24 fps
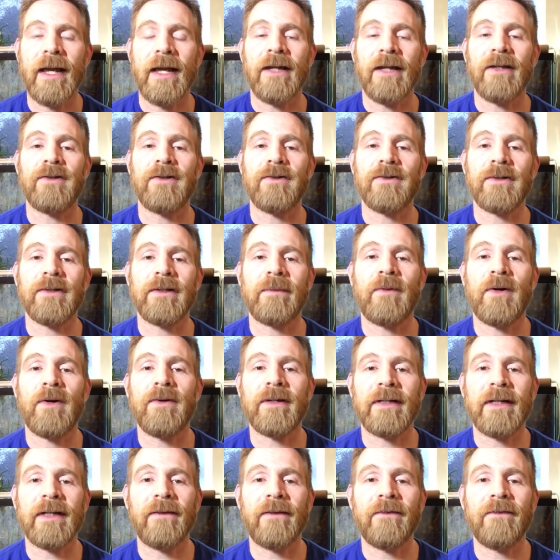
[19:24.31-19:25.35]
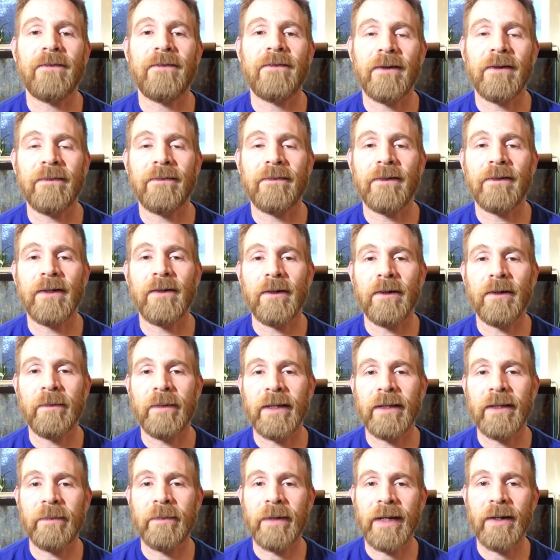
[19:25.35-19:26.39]
is usually broken down very, very well
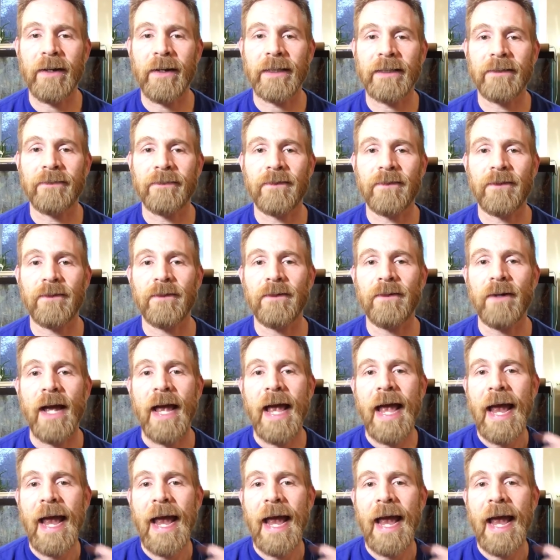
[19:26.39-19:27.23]
by the bioactive crew.